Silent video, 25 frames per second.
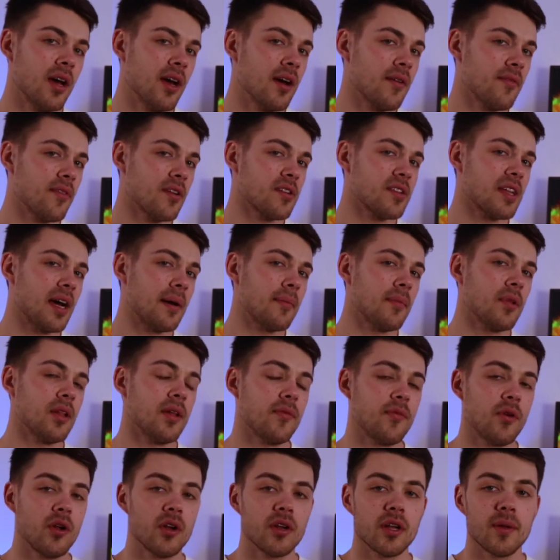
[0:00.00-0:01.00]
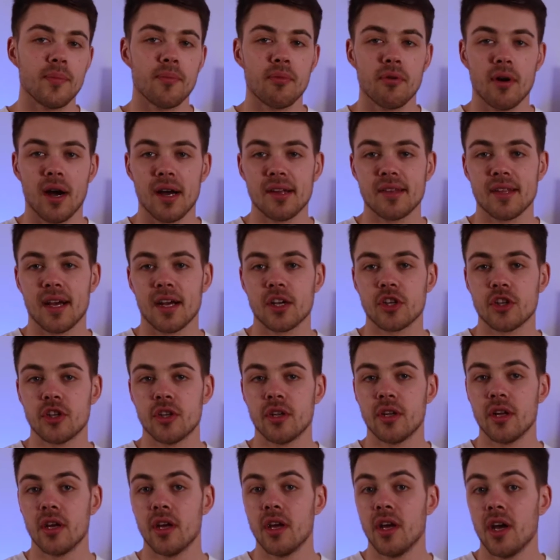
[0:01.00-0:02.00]
For example, if we're looking at price
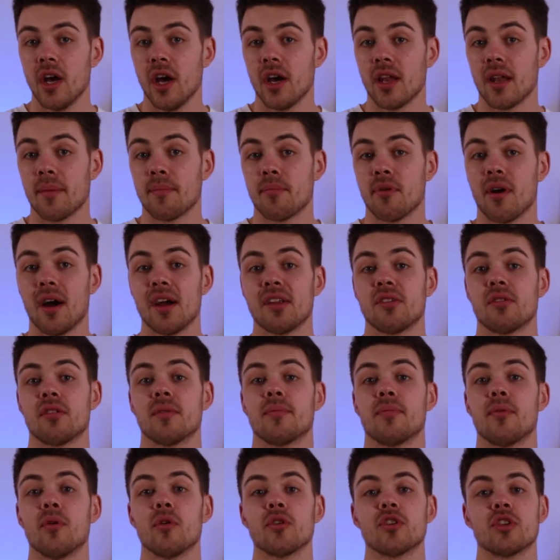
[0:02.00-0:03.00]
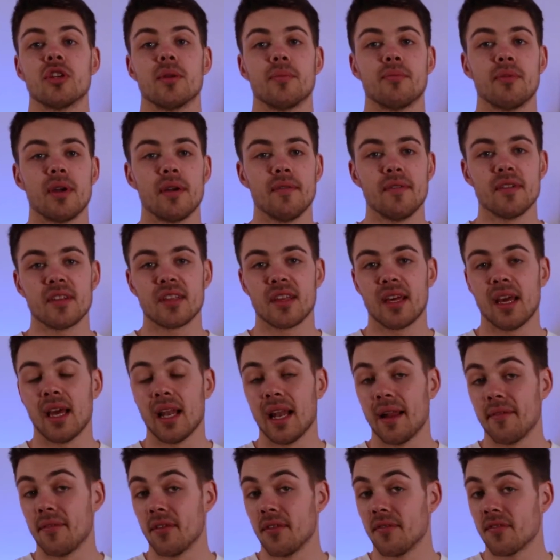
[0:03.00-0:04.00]
action and price is approaching a previous key
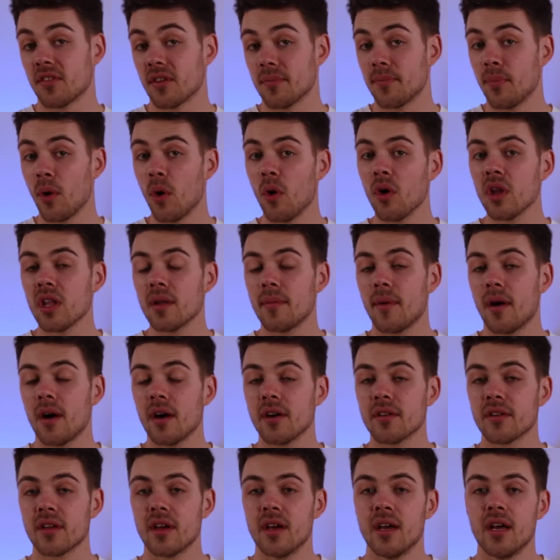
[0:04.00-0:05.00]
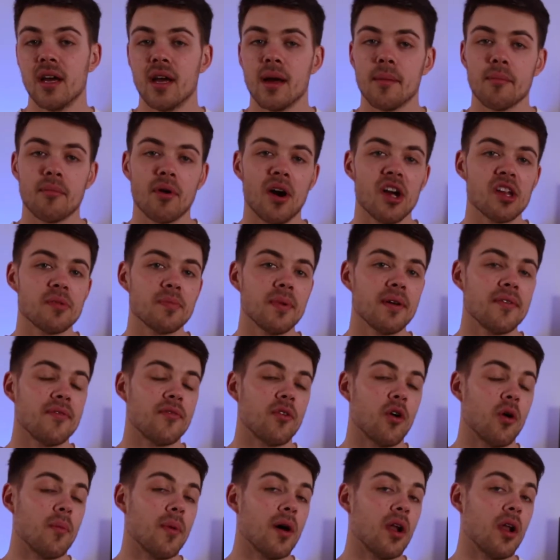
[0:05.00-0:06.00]
level of support in the market, price may
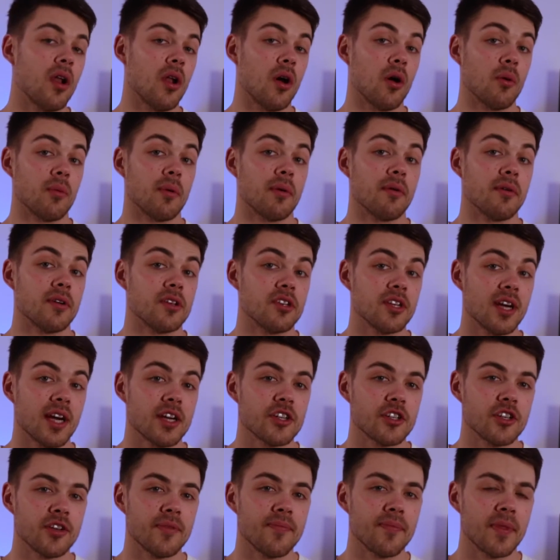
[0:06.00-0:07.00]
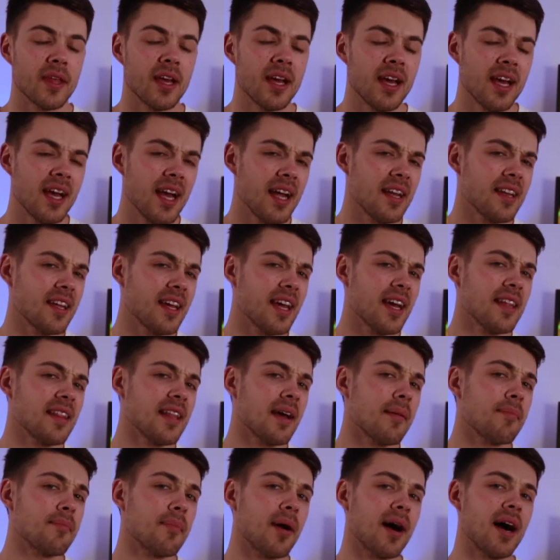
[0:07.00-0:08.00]
form a long wick rejection, indicating
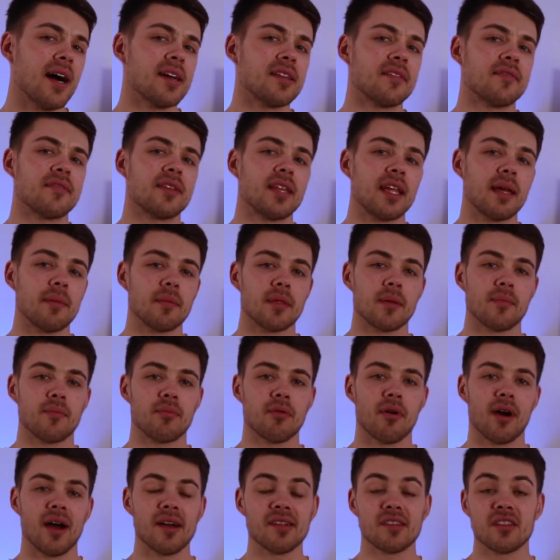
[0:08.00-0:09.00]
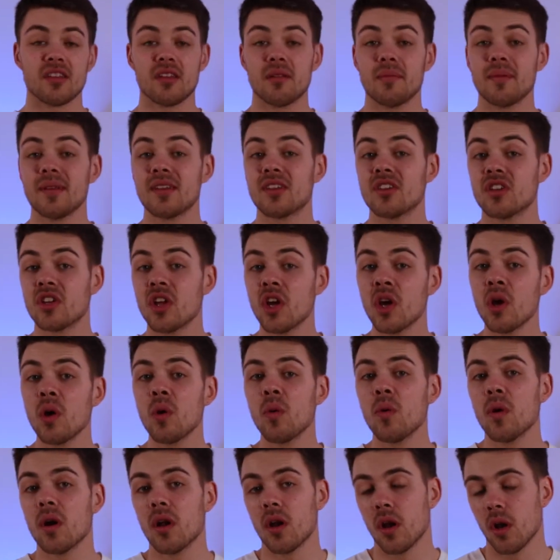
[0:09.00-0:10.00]
that buyers have deemed the price to be
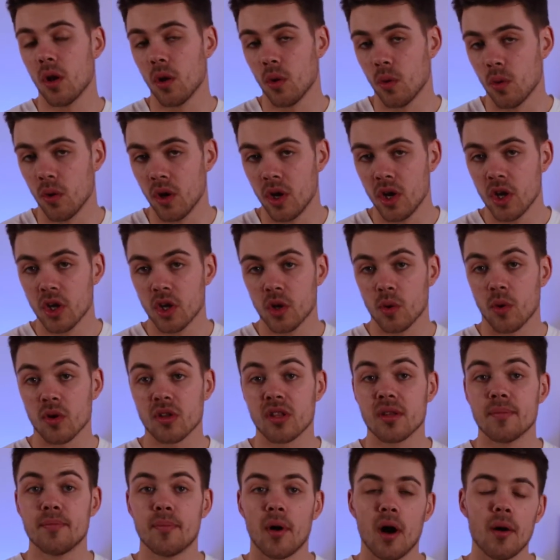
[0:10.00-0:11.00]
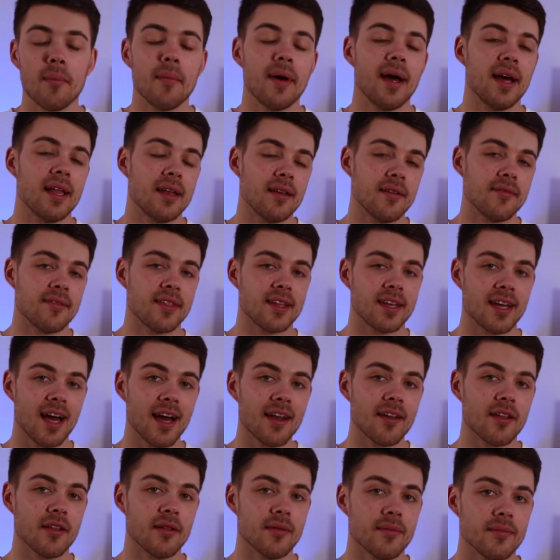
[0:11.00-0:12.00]
too low towards the bottom end of the
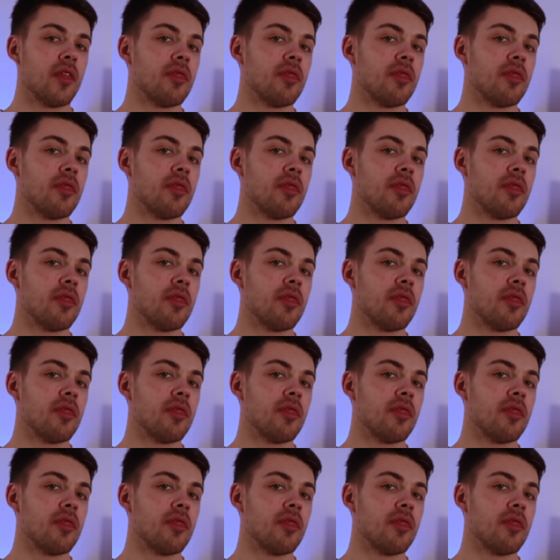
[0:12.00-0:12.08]
candle.